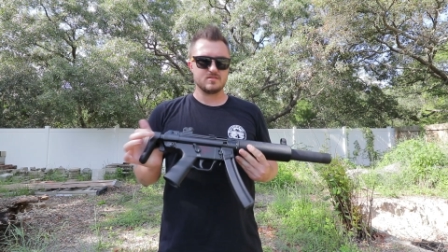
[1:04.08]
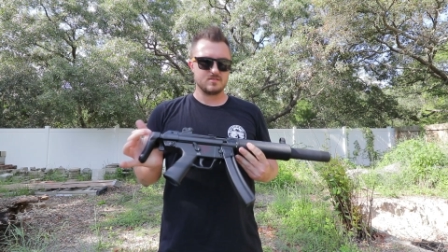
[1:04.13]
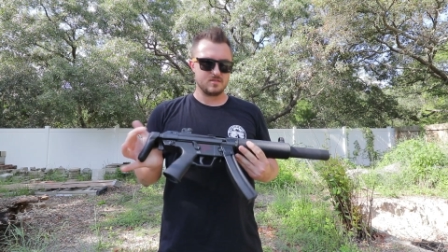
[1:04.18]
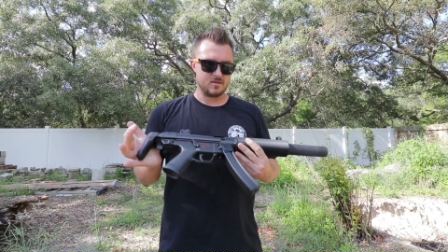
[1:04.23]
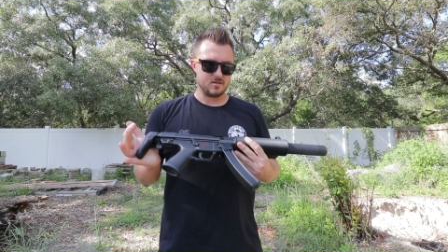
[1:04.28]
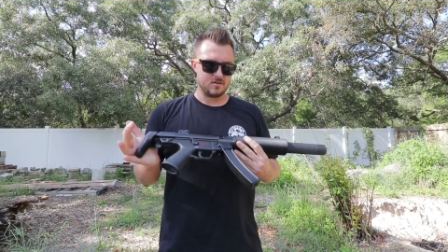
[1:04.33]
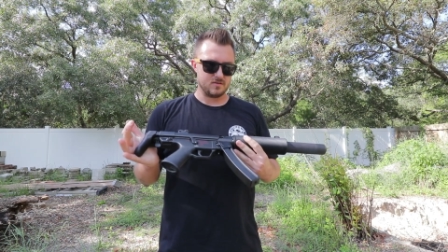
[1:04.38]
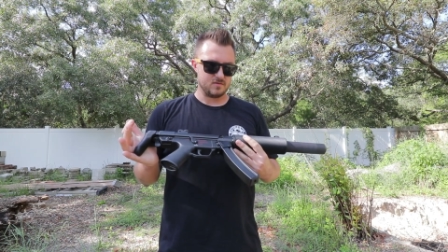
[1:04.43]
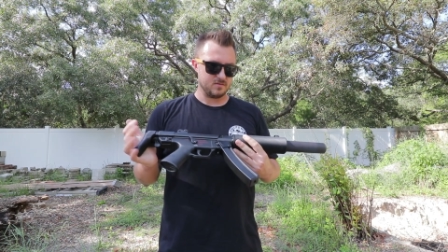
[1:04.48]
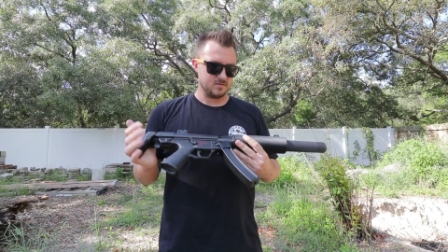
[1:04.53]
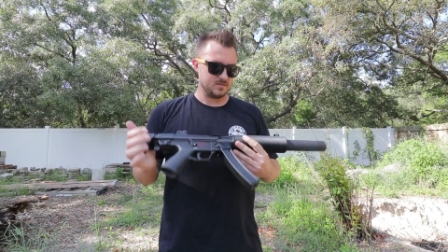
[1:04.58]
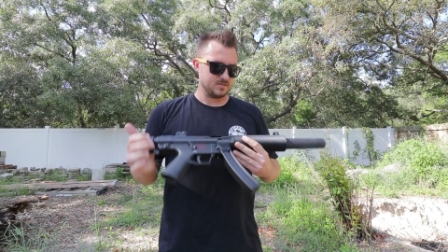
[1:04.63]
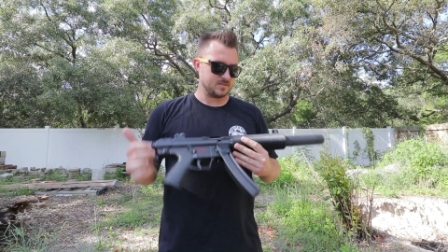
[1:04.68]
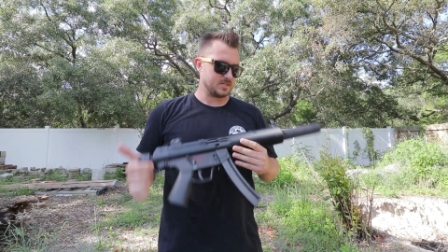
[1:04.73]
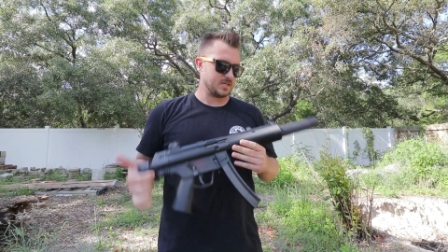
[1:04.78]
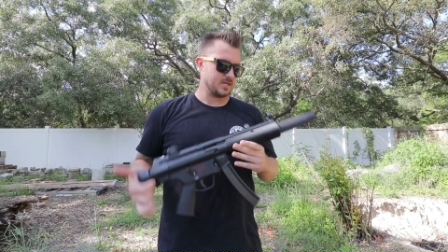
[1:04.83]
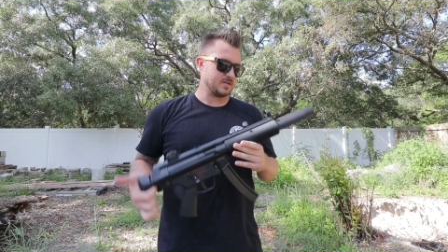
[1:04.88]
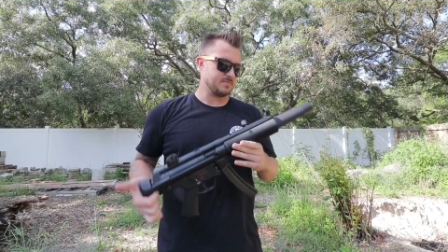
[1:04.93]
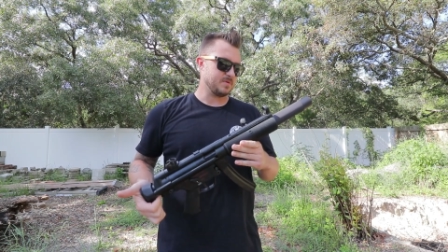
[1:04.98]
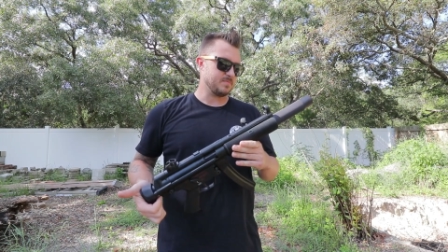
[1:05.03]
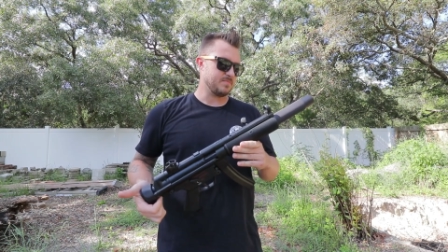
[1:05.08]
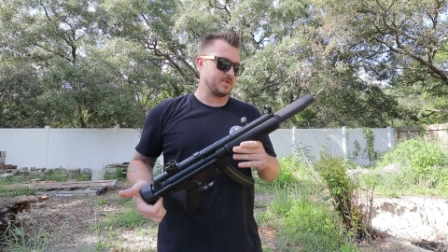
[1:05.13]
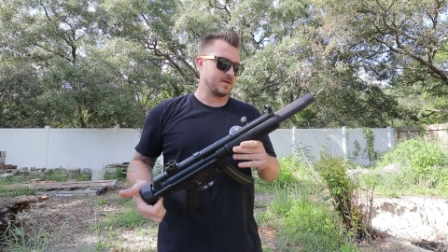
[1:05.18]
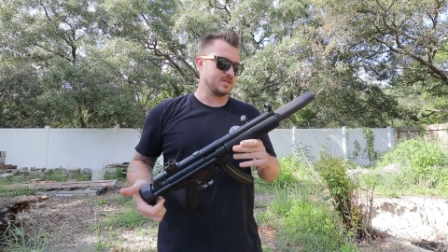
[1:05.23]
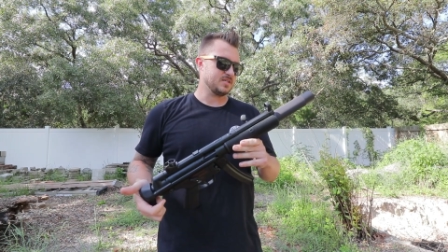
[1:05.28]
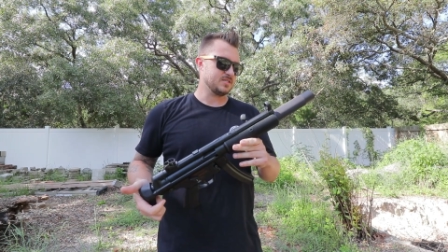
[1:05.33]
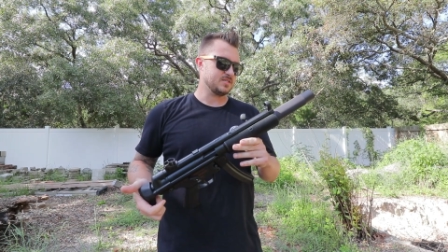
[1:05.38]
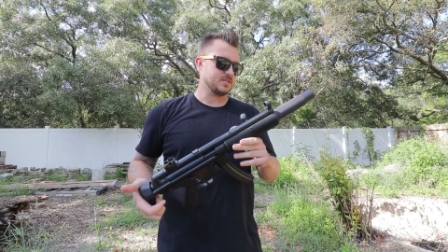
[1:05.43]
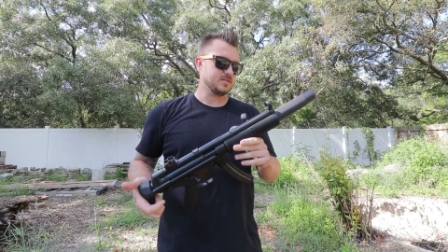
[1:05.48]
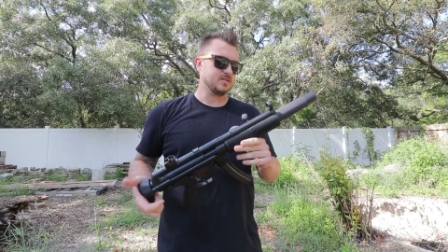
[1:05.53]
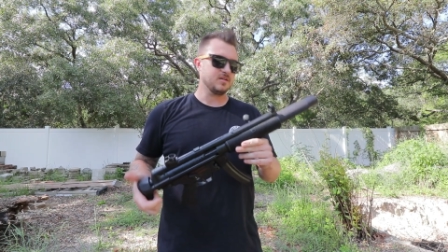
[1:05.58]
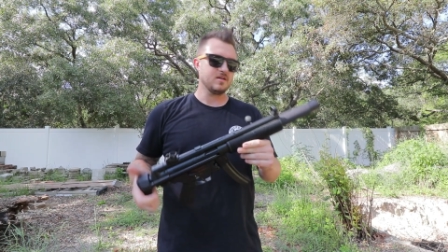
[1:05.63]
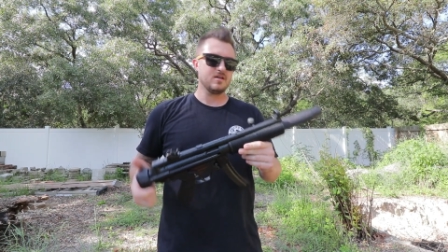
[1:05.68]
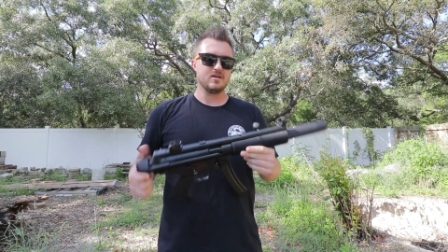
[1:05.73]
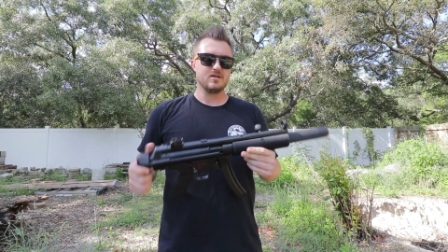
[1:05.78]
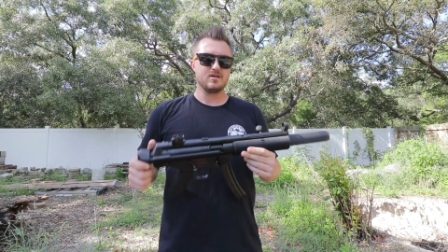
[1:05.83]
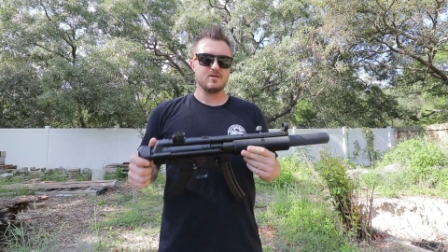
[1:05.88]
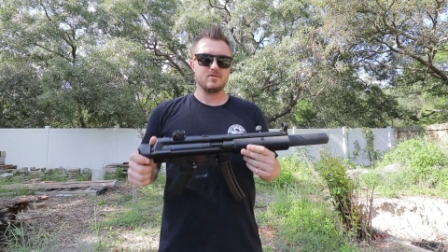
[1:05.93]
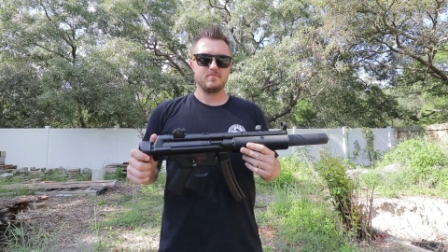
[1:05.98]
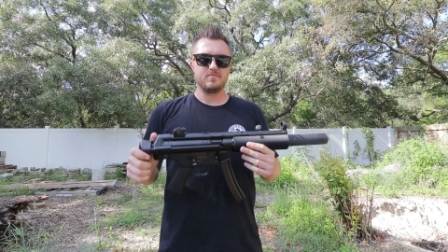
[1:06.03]
So just got to be patient,
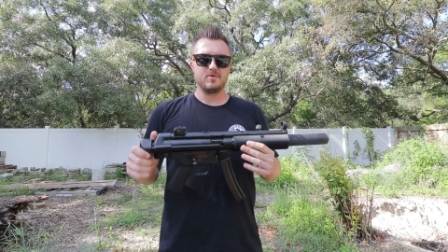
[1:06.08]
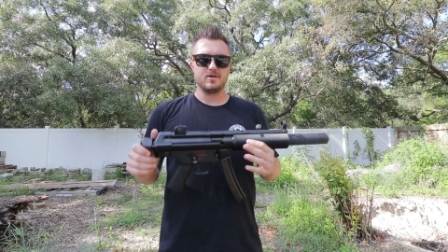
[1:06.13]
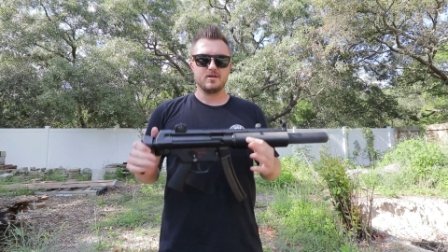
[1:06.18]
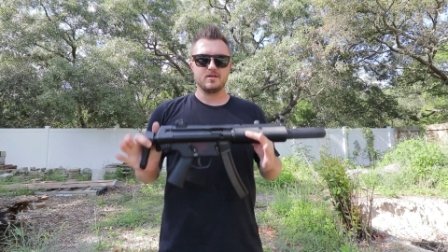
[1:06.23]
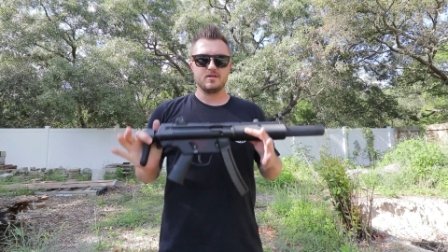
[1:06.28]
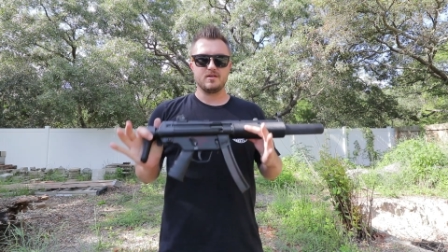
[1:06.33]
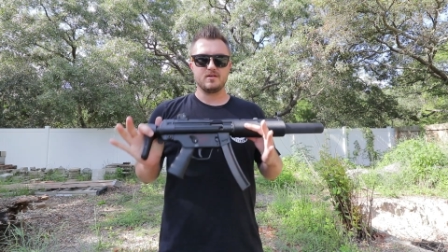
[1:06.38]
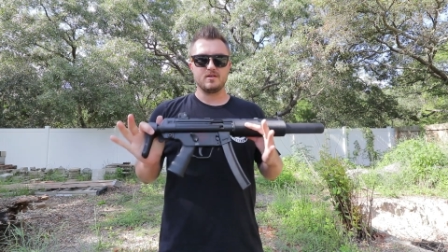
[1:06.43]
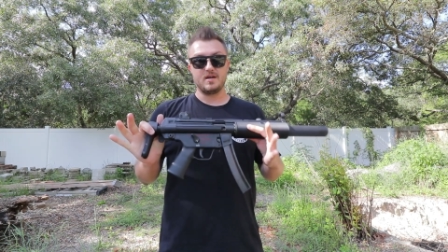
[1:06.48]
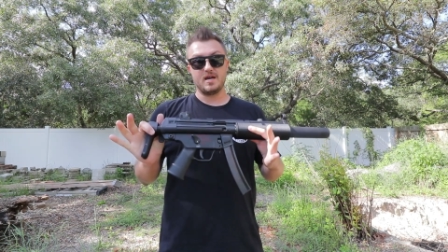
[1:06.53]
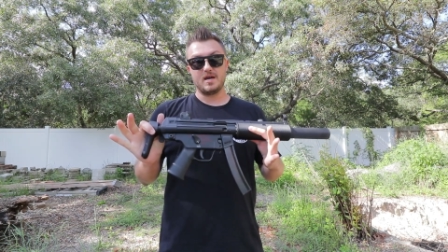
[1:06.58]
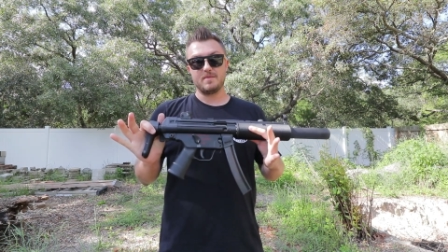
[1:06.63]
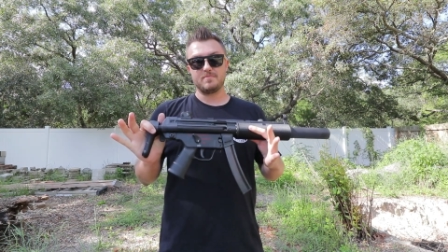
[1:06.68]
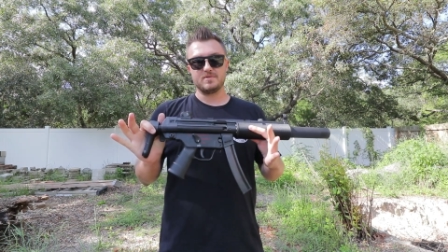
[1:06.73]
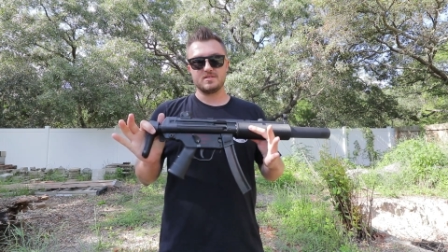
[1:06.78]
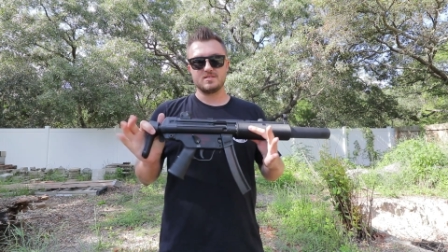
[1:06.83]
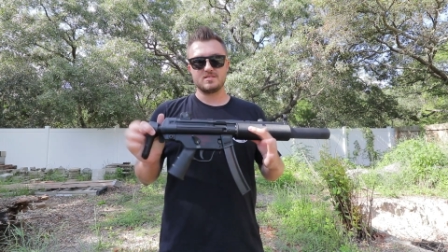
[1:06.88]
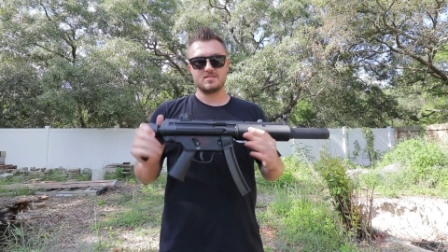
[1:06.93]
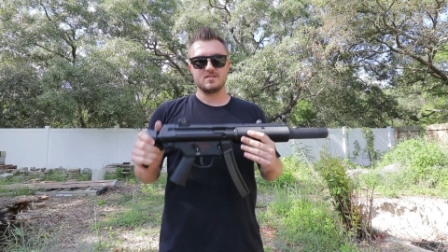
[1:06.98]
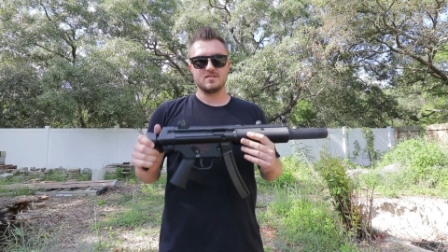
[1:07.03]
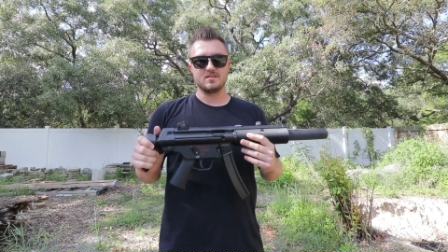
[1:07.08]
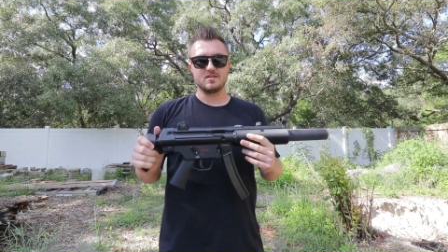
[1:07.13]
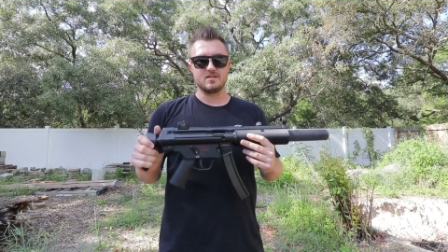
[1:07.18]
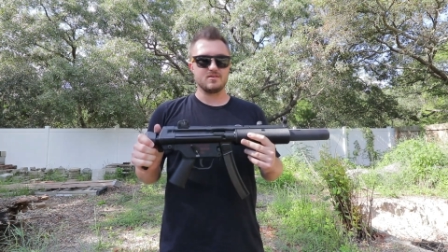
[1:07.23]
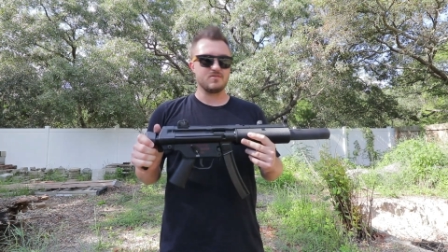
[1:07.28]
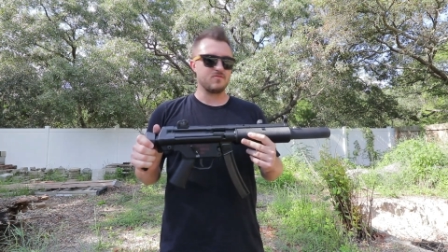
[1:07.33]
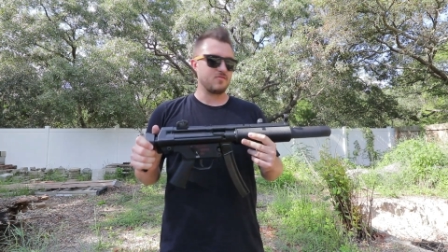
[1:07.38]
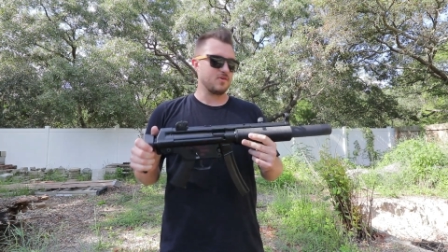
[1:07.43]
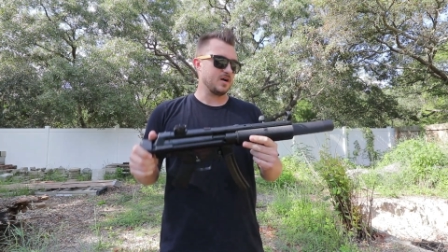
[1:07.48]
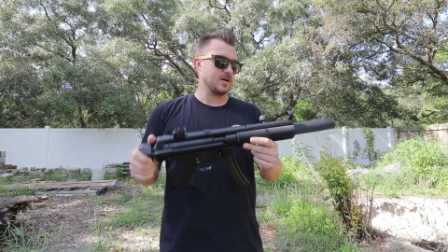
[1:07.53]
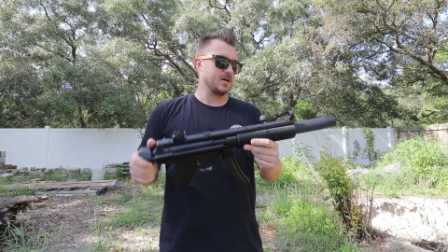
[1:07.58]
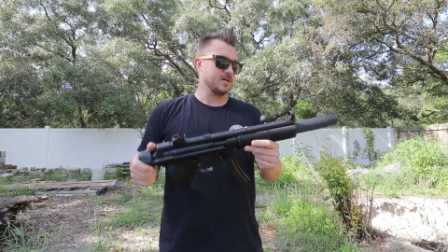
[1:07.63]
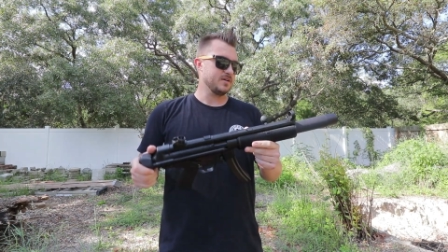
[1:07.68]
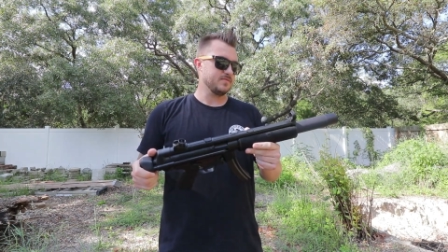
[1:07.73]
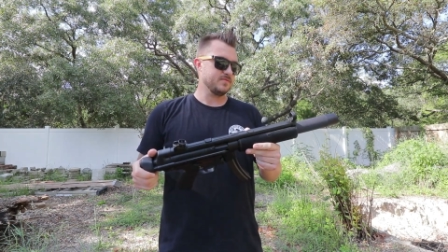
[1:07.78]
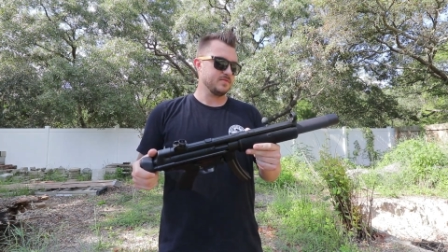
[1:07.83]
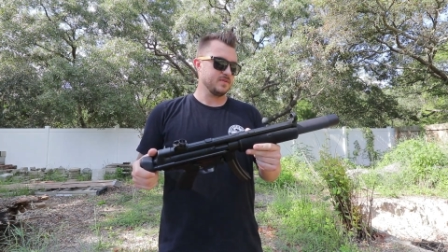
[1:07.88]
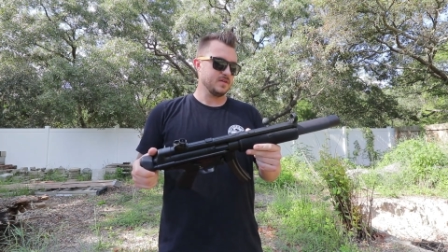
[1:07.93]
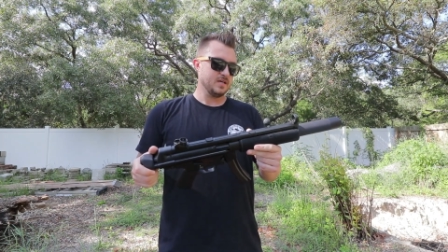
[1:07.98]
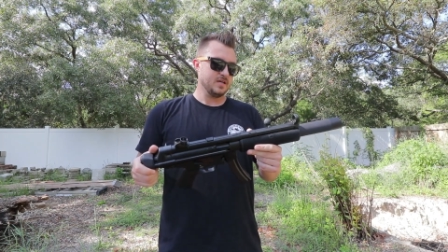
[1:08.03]
but uh, happy to see that it
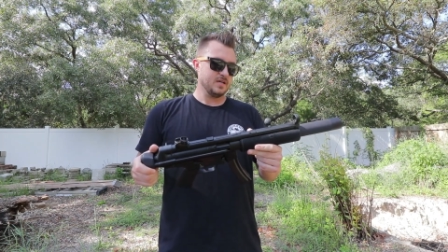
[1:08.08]
arrived.